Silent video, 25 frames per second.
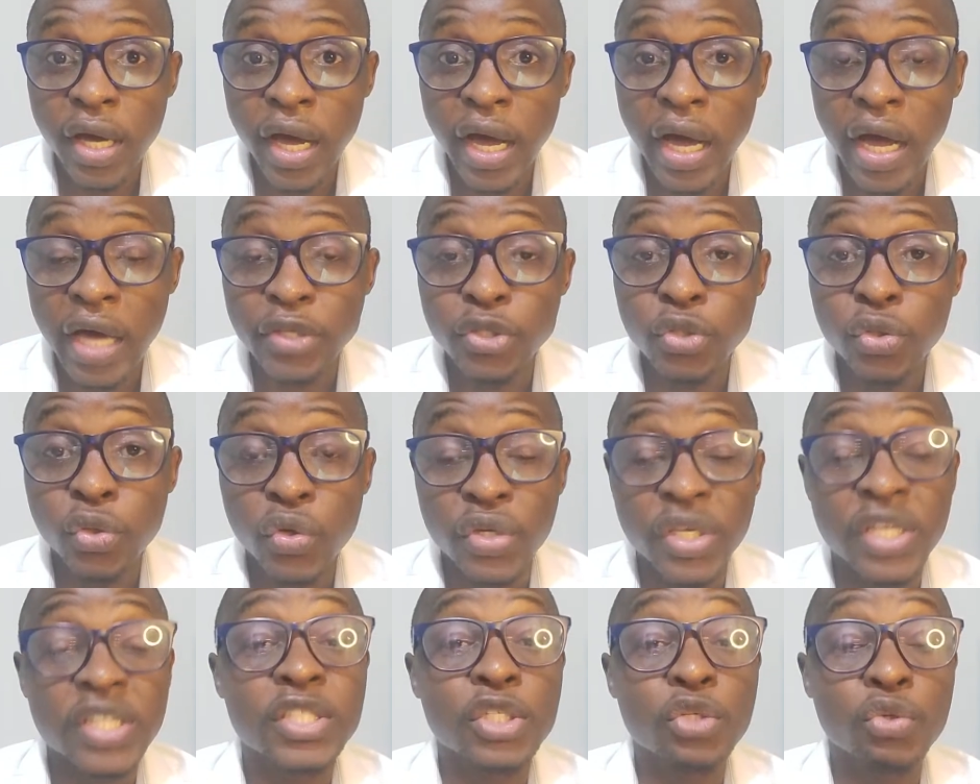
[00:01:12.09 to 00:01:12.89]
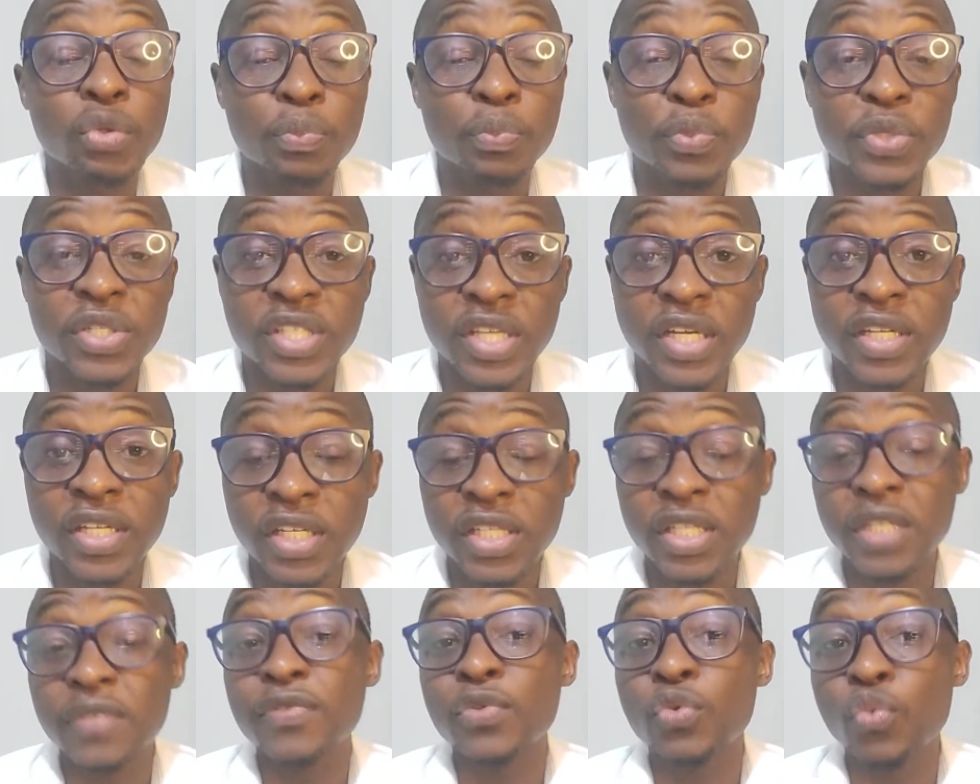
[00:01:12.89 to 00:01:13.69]
its
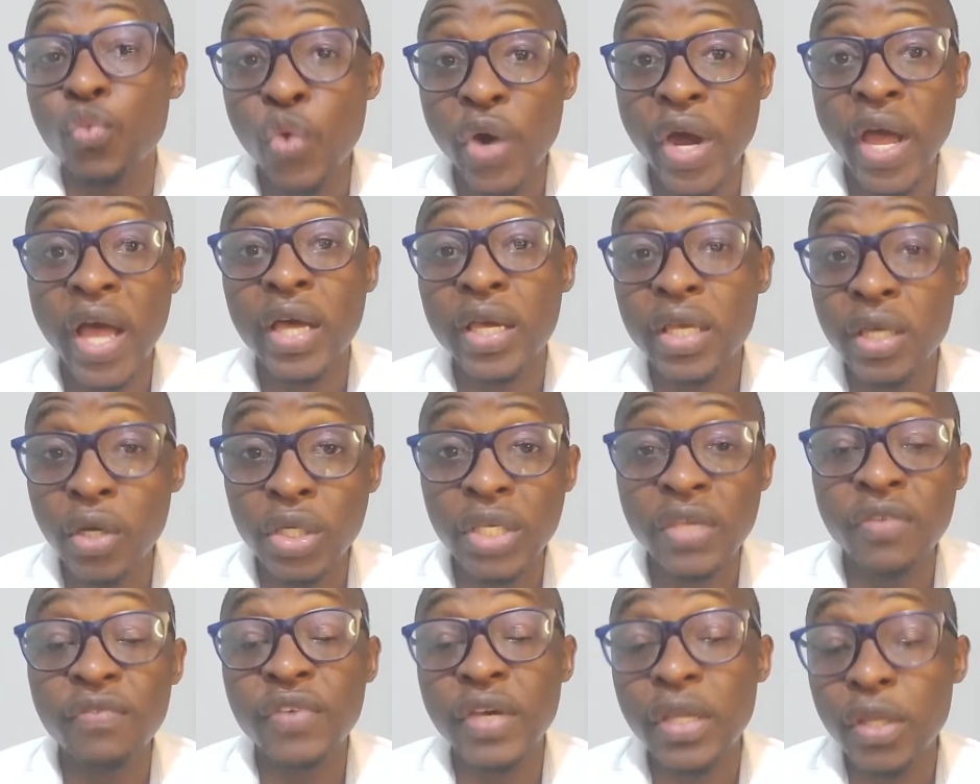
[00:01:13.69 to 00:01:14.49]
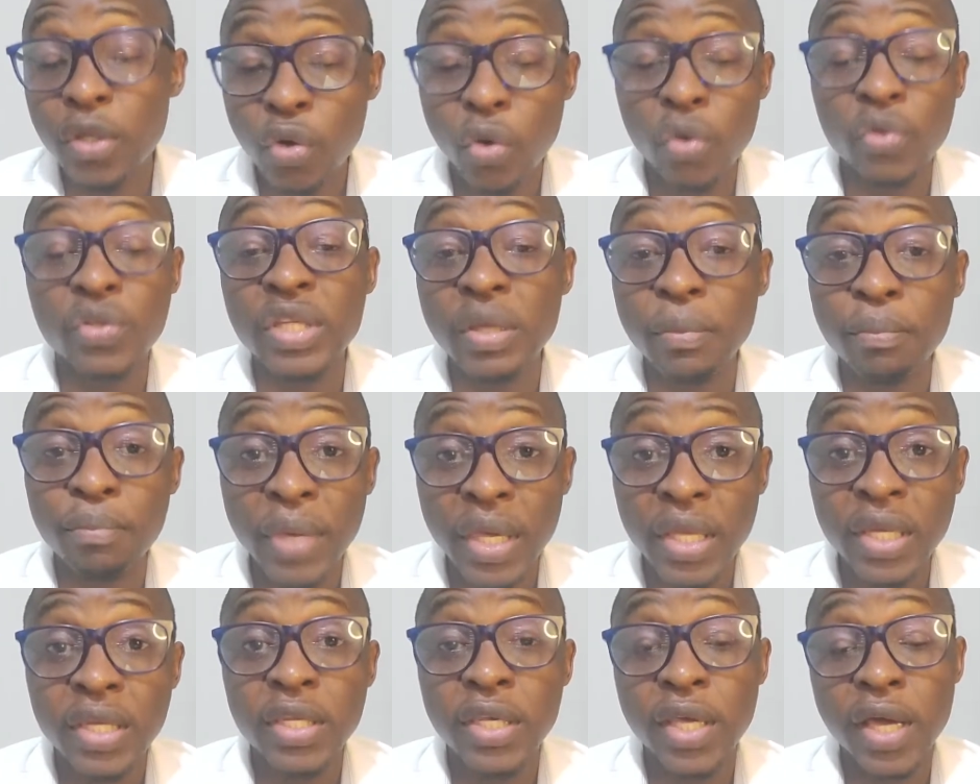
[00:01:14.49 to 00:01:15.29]
representatives were even on the
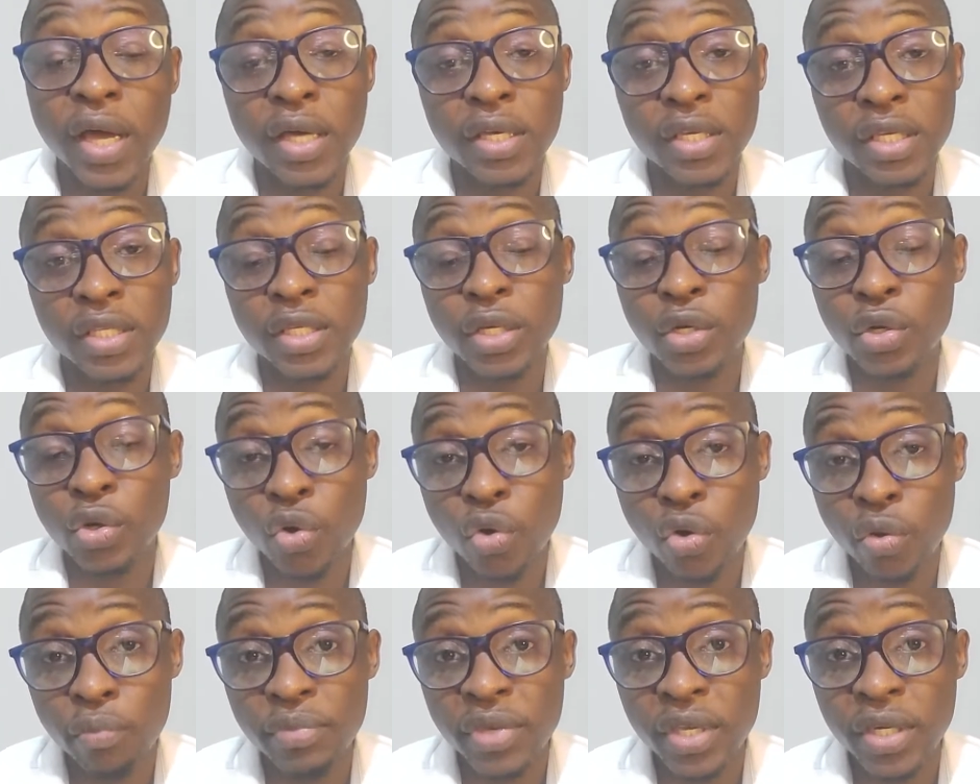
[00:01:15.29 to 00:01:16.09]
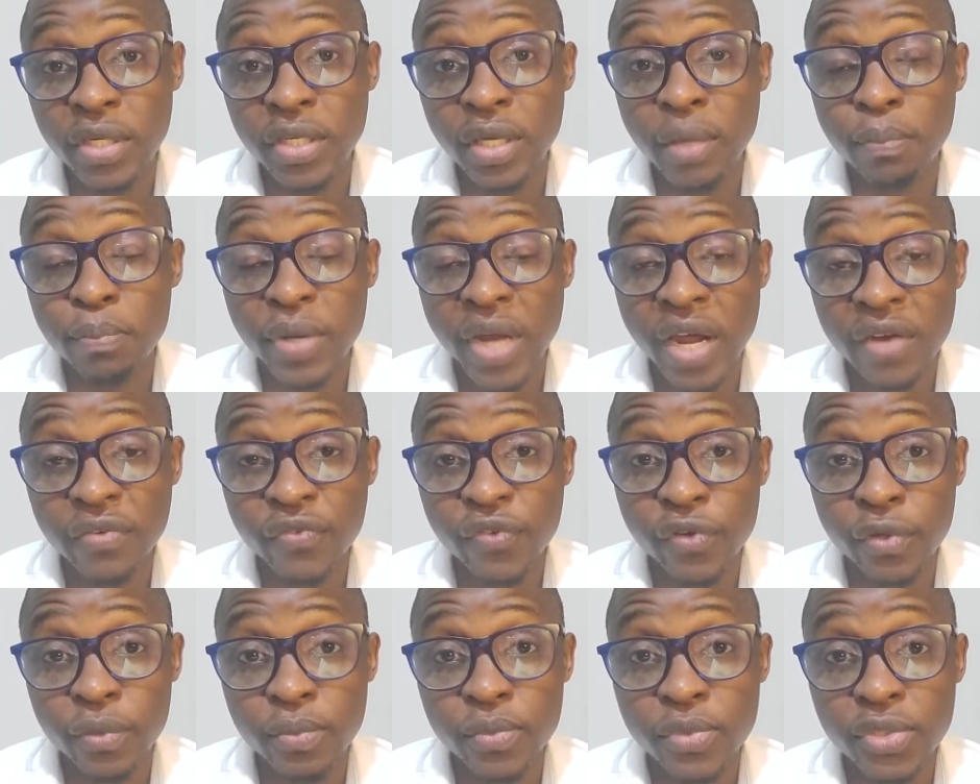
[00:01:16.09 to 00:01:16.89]
media, in the local media
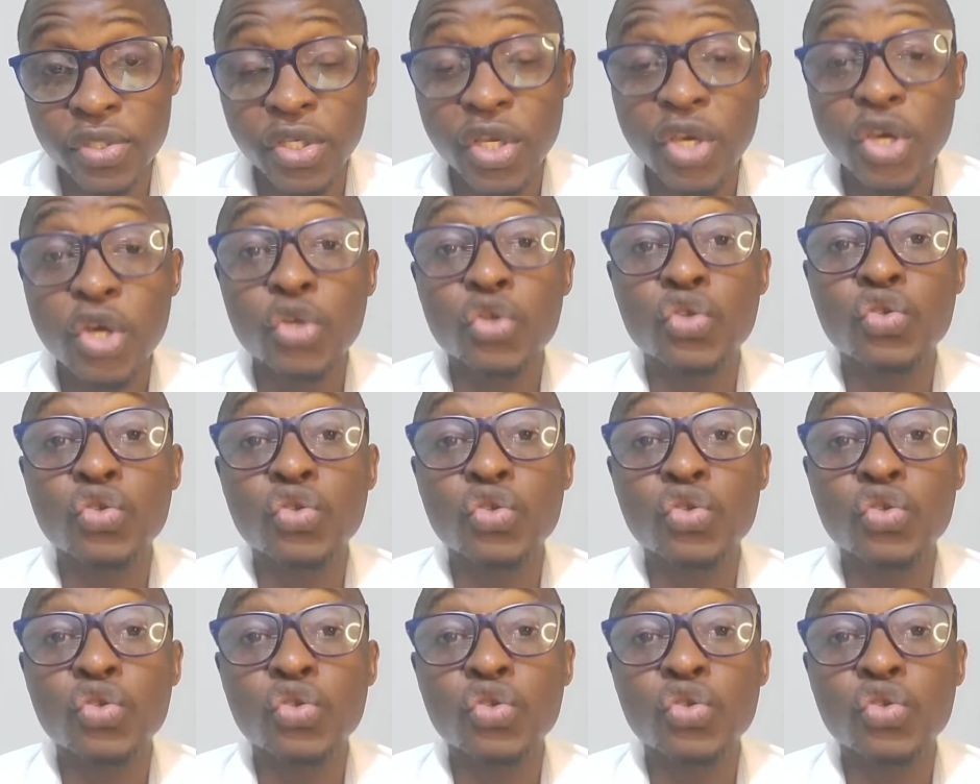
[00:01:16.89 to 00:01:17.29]
platforms,